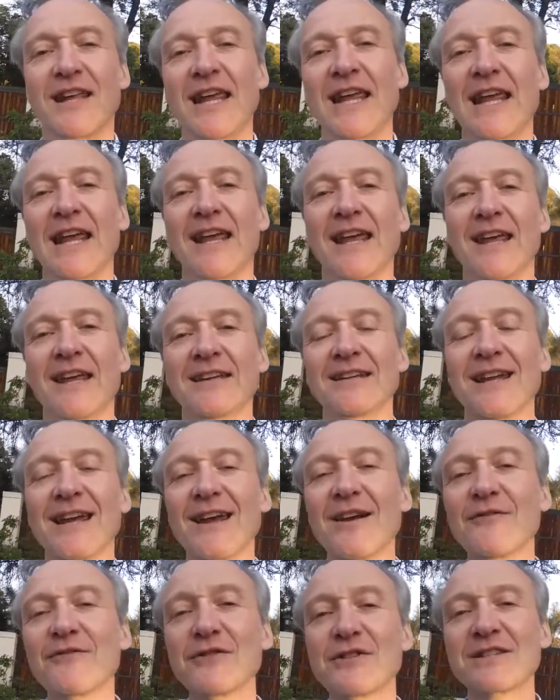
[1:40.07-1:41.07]
And
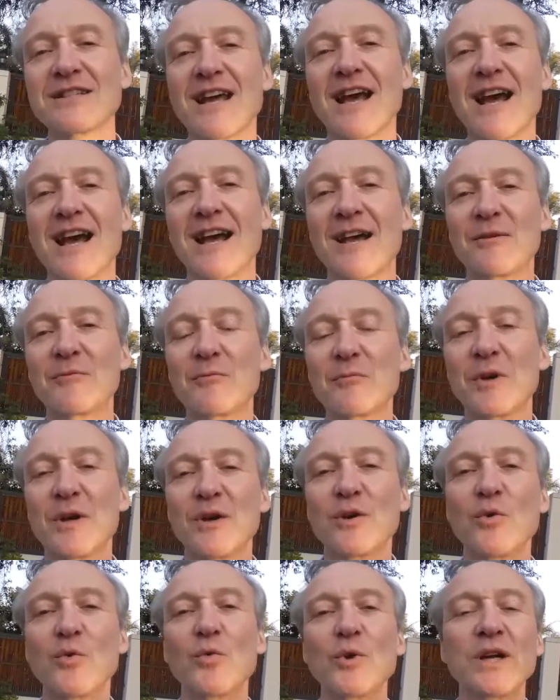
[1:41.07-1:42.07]
every time
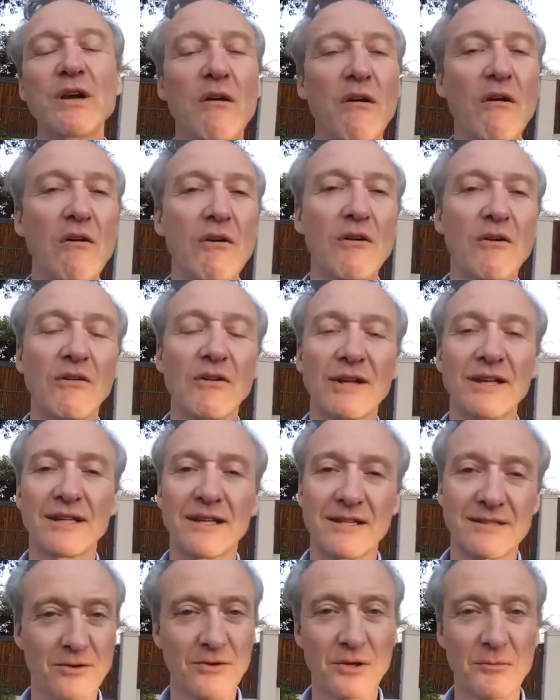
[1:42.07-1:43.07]
we all, and
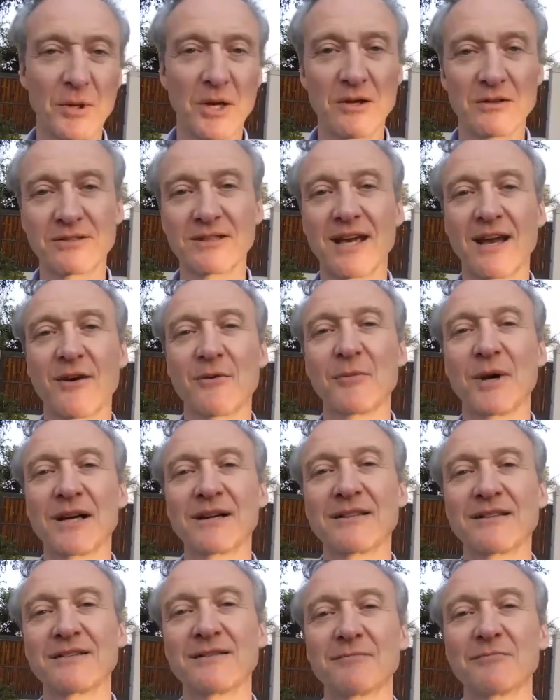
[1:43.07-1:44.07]
I talk about now
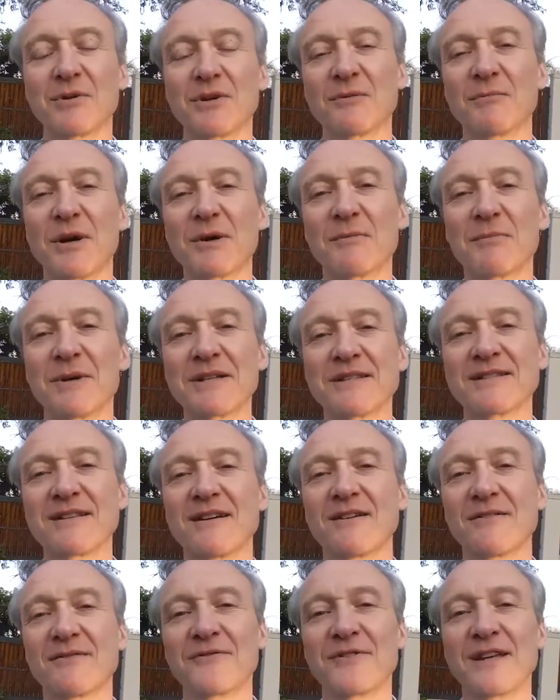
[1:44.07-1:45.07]
about
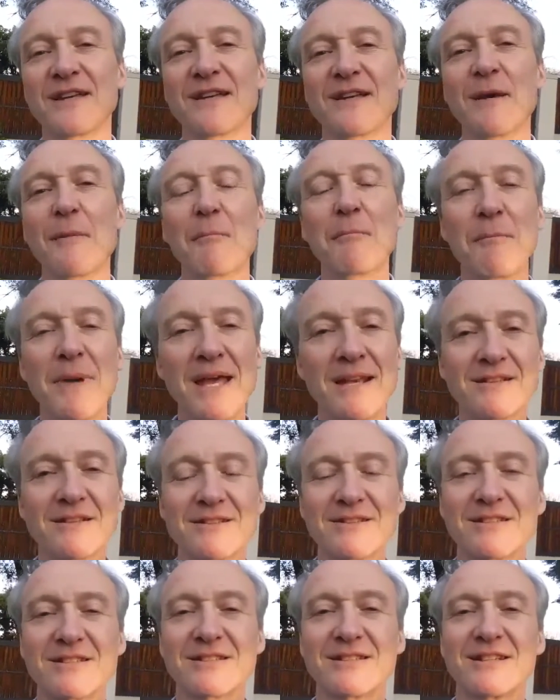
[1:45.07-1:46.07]
myself,
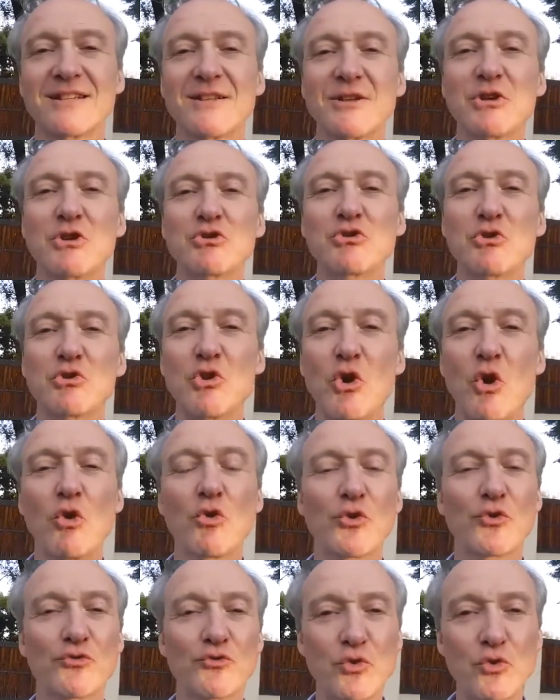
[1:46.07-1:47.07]
managed to
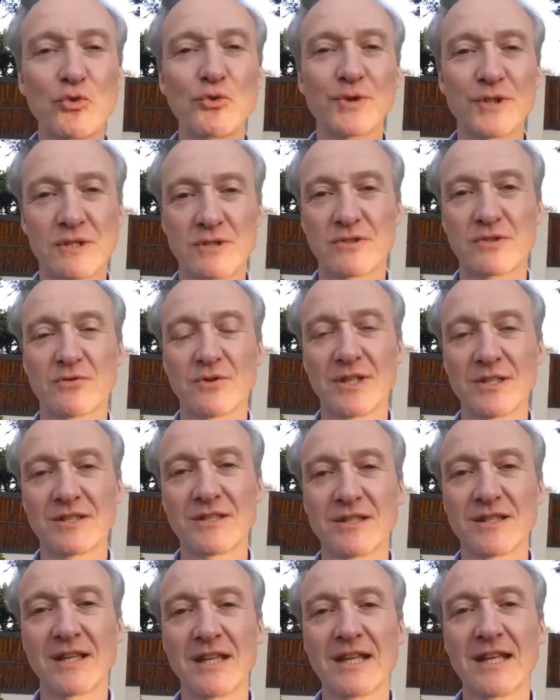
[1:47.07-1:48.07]
go through the
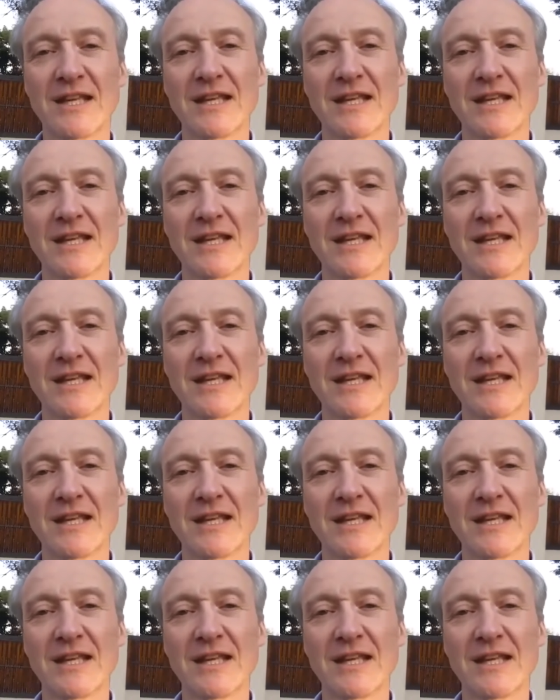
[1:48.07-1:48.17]
stress